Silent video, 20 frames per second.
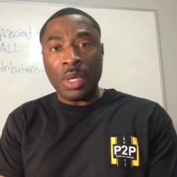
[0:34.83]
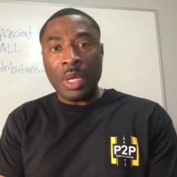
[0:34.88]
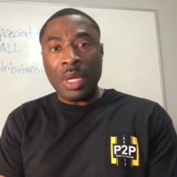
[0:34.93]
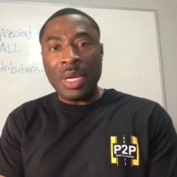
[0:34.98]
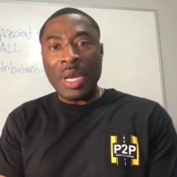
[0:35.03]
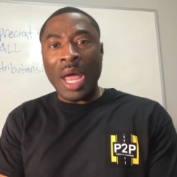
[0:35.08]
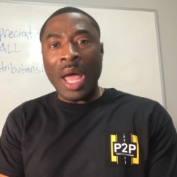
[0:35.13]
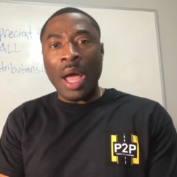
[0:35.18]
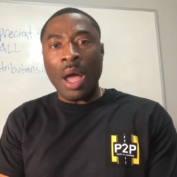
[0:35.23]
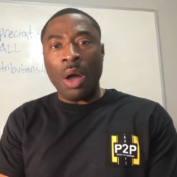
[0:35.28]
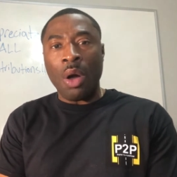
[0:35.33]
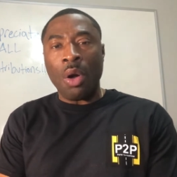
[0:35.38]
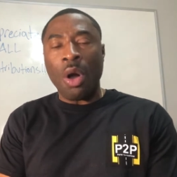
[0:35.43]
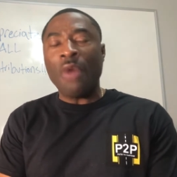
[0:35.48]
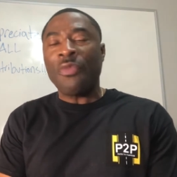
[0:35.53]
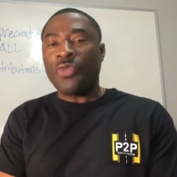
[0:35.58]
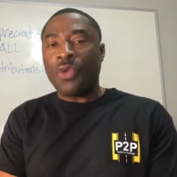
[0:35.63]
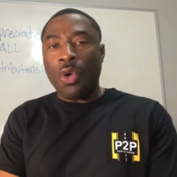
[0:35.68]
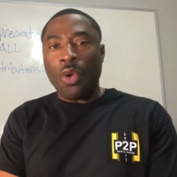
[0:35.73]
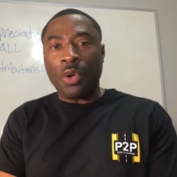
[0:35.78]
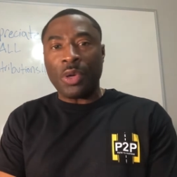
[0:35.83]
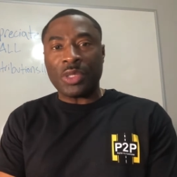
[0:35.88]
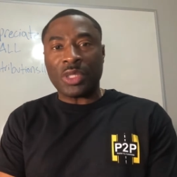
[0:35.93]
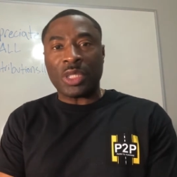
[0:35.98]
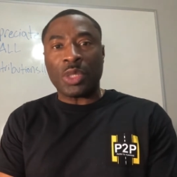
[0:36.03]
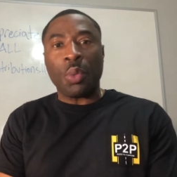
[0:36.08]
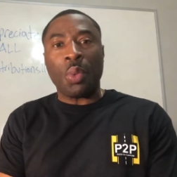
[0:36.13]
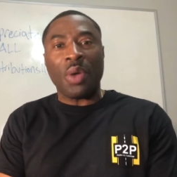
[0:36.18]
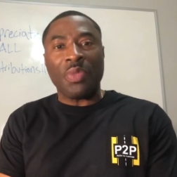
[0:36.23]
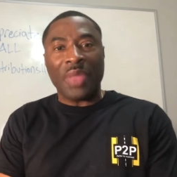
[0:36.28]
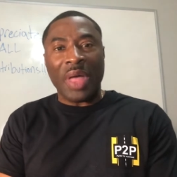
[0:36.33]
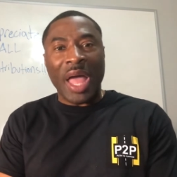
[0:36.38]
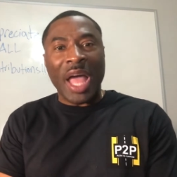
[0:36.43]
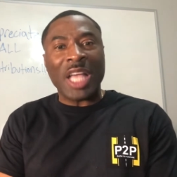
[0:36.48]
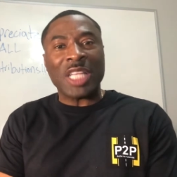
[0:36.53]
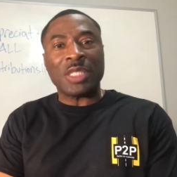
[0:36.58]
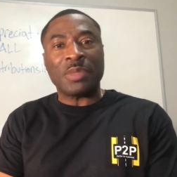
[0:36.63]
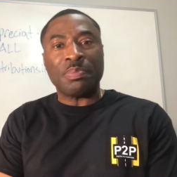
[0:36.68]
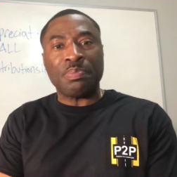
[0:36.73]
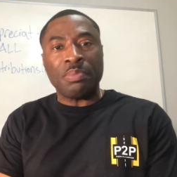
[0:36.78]
Now, of course, the one that
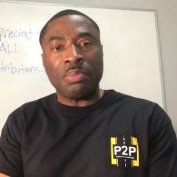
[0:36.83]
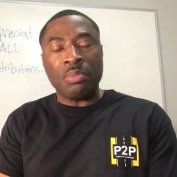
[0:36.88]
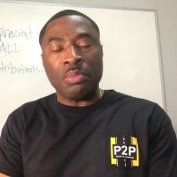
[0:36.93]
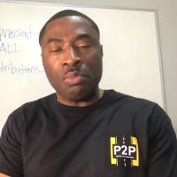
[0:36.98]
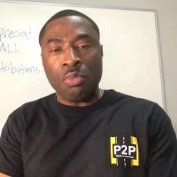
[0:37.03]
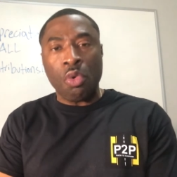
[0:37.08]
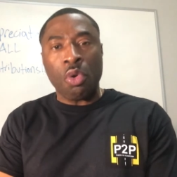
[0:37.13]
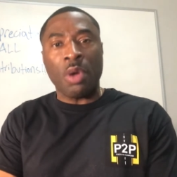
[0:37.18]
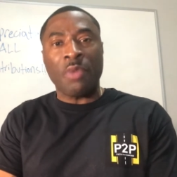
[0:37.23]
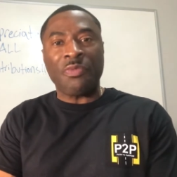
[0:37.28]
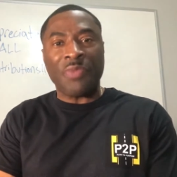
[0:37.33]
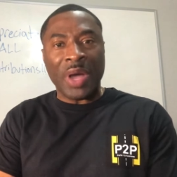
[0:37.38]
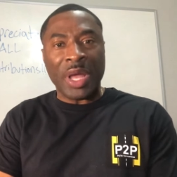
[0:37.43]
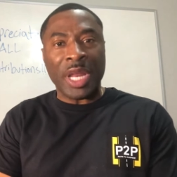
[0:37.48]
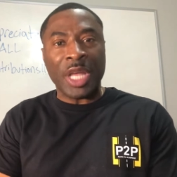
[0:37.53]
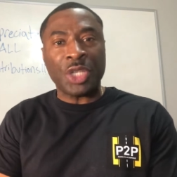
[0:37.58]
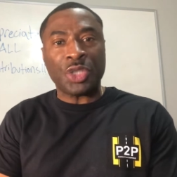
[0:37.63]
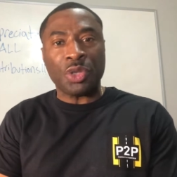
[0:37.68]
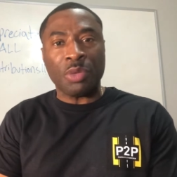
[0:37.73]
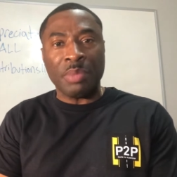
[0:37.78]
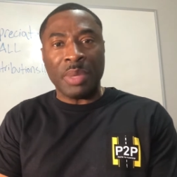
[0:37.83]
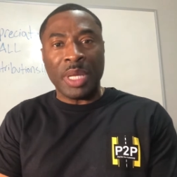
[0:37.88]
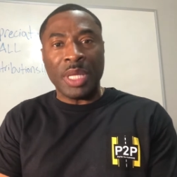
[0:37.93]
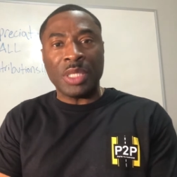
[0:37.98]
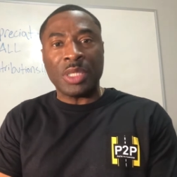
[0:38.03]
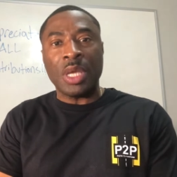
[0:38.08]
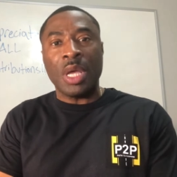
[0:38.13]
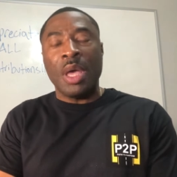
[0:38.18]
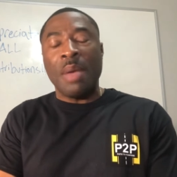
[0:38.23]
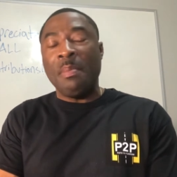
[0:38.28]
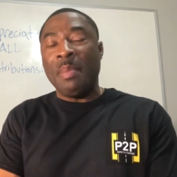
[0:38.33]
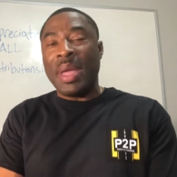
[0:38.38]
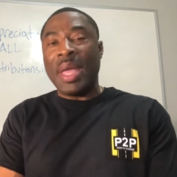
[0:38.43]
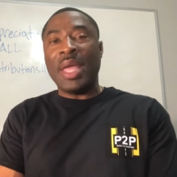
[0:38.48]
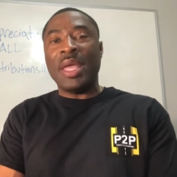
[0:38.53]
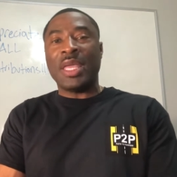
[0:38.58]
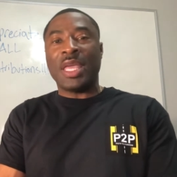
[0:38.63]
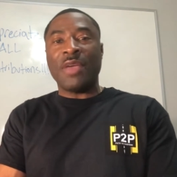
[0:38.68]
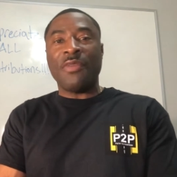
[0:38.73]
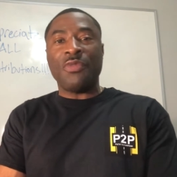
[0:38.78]
has more financial means
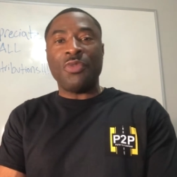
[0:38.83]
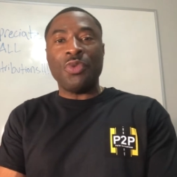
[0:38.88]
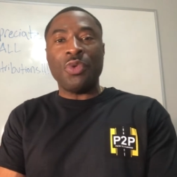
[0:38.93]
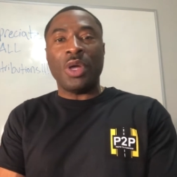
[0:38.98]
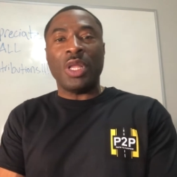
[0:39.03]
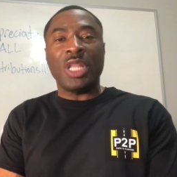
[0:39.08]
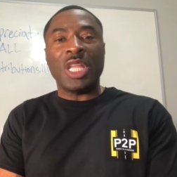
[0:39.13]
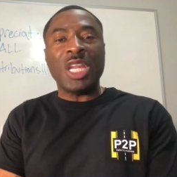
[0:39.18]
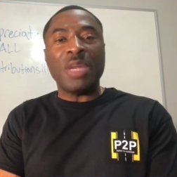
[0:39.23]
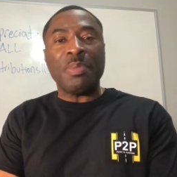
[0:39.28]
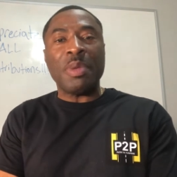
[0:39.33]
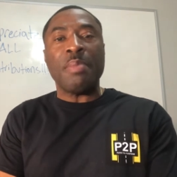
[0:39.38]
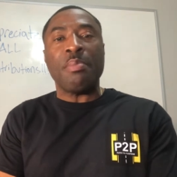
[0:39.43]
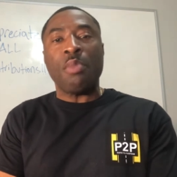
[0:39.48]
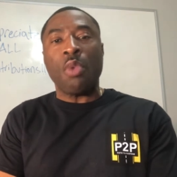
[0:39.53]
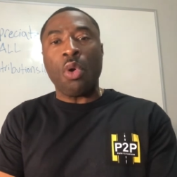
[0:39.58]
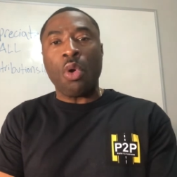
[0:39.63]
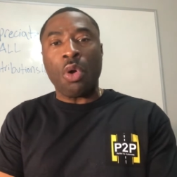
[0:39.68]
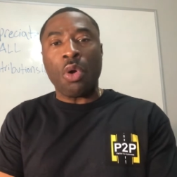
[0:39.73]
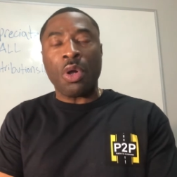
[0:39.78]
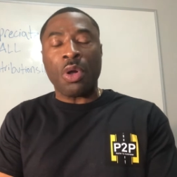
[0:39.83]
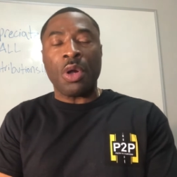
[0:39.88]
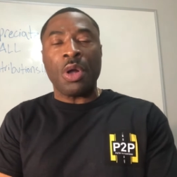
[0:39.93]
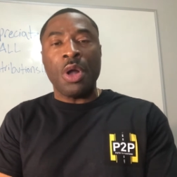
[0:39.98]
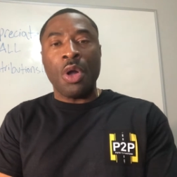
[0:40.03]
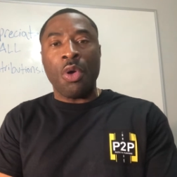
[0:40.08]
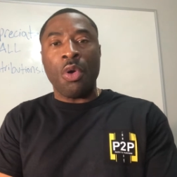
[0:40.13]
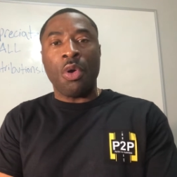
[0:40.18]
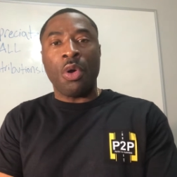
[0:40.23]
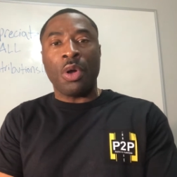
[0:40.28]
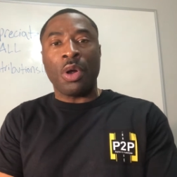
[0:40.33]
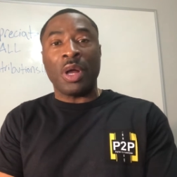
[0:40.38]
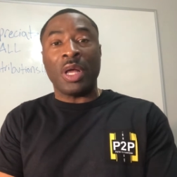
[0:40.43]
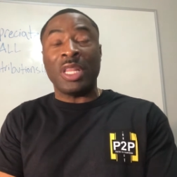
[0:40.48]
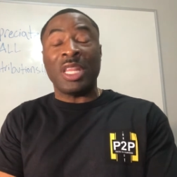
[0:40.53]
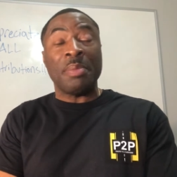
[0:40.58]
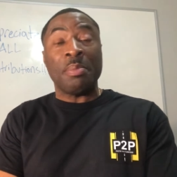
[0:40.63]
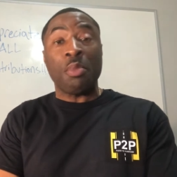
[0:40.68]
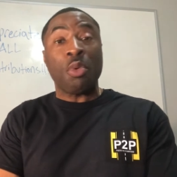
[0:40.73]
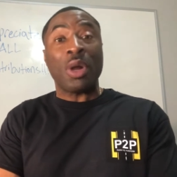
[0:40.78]
may give you a little bit more or a
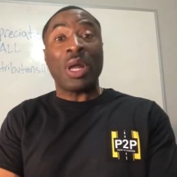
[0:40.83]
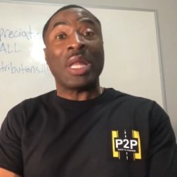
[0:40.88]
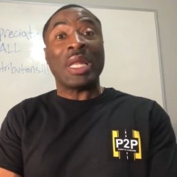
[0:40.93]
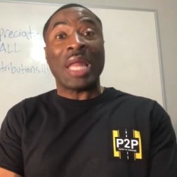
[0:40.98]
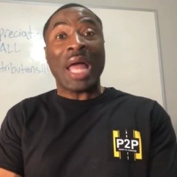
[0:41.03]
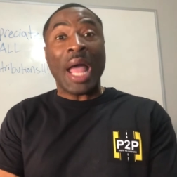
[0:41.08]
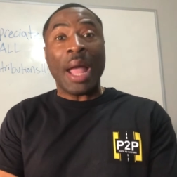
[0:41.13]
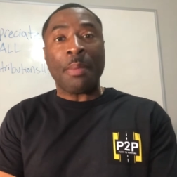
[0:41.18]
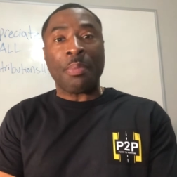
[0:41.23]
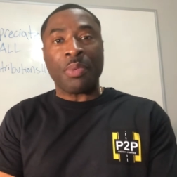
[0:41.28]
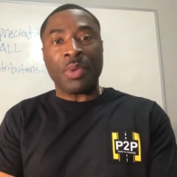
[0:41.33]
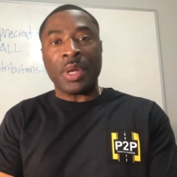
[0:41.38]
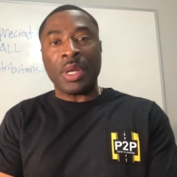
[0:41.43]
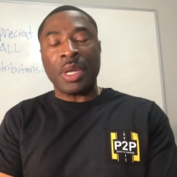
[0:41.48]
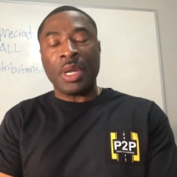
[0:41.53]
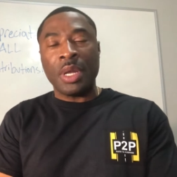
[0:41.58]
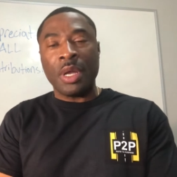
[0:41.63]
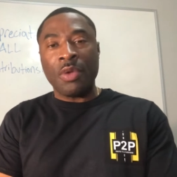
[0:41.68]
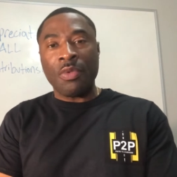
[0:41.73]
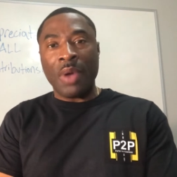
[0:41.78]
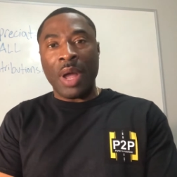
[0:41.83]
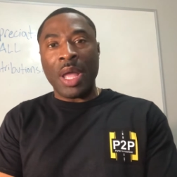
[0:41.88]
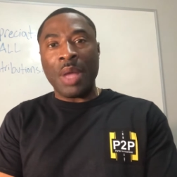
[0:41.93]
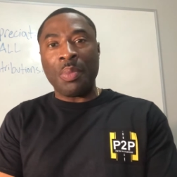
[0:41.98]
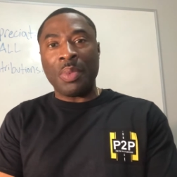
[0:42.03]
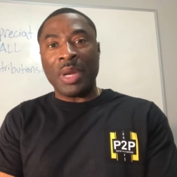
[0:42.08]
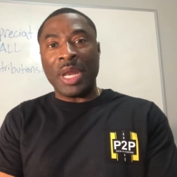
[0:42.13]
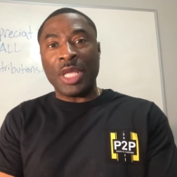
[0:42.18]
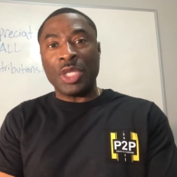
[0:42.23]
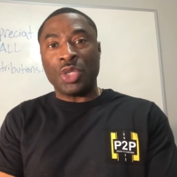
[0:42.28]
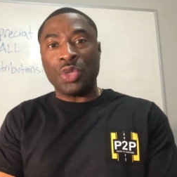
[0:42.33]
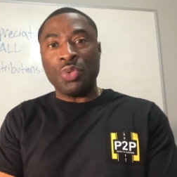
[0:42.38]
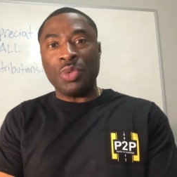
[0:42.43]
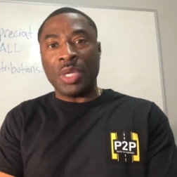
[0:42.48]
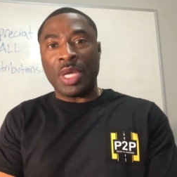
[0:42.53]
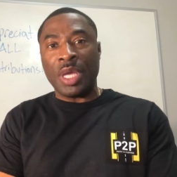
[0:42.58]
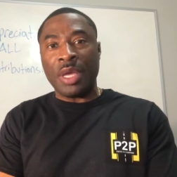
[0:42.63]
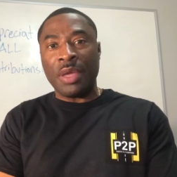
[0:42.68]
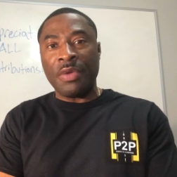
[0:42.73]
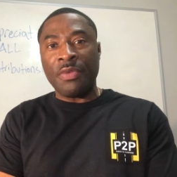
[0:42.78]
little more elaborate, right? When they do
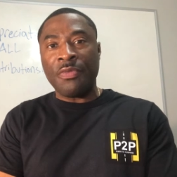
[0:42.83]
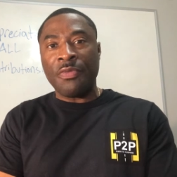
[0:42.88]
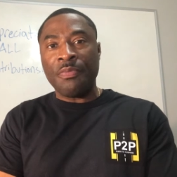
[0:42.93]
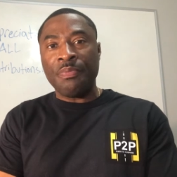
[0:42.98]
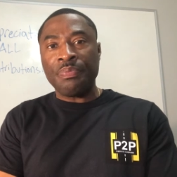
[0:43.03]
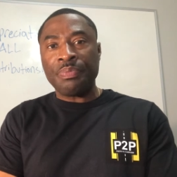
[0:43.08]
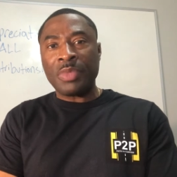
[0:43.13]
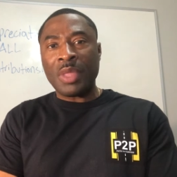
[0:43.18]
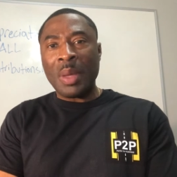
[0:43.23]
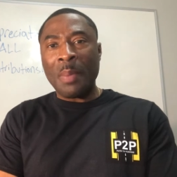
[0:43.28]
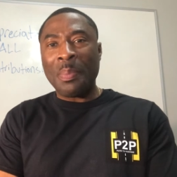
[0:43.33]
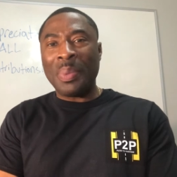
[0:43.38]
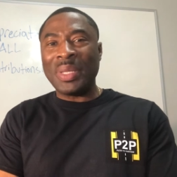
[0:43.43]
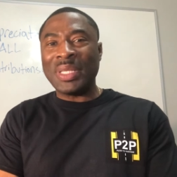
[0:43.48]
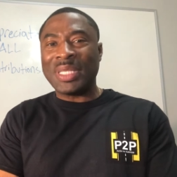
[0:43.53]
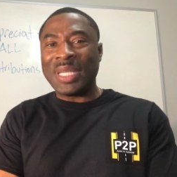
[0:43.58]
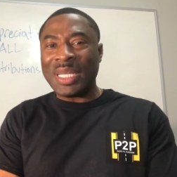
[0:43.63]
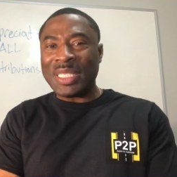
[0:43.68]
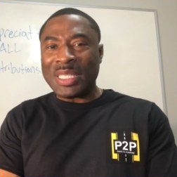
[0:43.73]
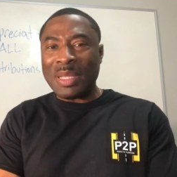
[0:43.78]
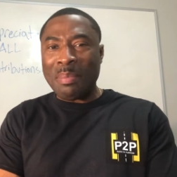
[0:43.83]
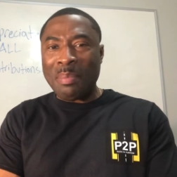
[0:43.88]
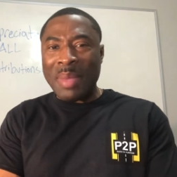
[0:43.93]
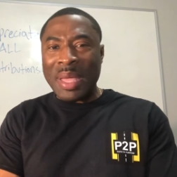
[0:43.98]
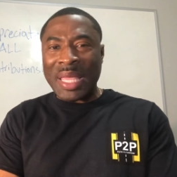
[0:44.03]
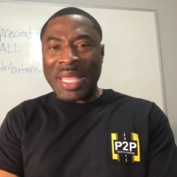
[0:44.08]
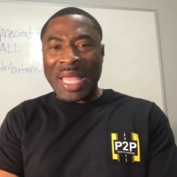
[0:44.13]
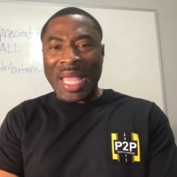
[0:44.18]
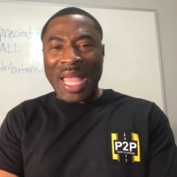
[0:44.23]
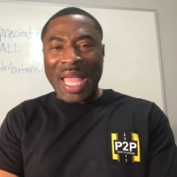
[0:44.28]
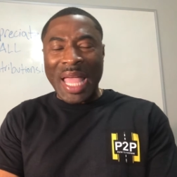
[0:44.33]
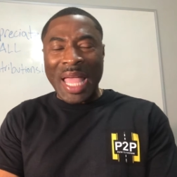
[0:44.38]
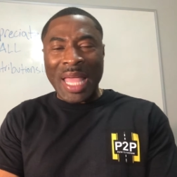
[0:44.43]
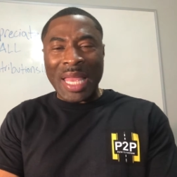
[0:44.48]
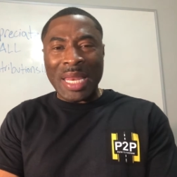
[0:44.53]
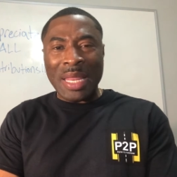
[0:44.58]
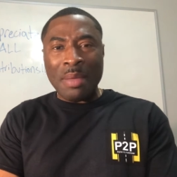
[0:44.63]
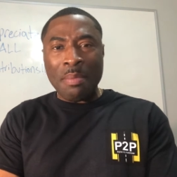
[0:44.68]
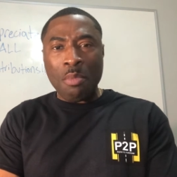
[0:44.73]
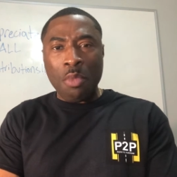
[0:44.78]
give, but doesn't make it
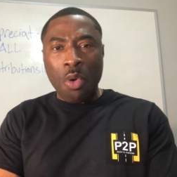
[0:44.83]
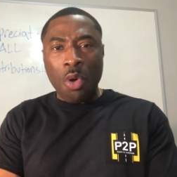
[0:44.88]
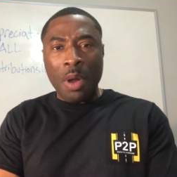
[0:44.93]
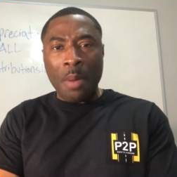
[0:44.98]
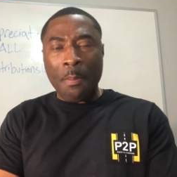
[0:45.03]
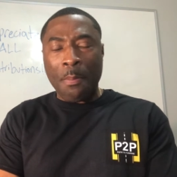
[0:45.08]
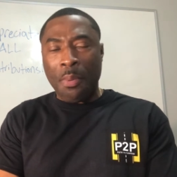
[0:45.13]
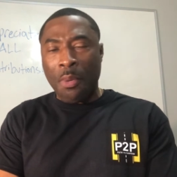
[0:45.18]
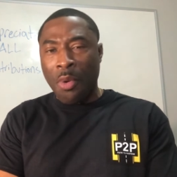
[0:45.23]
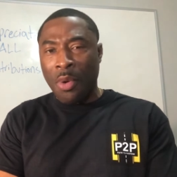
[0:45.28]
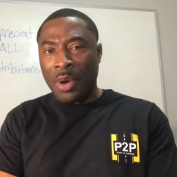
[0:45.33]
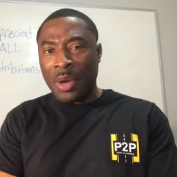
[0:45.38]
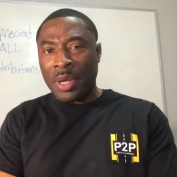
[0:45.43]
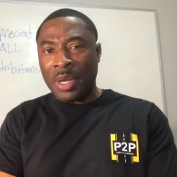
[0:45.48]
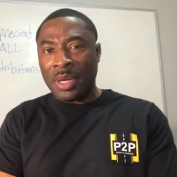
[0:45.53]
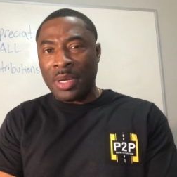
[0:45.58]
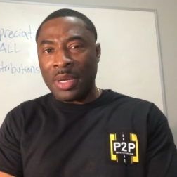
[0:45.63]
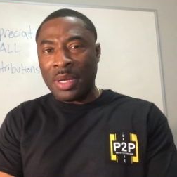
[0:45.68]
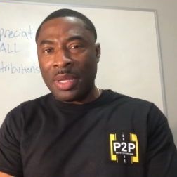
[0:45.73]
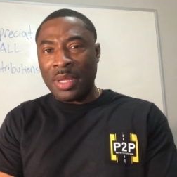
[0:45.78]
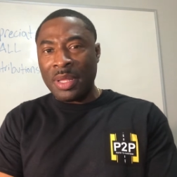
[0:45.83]
any more important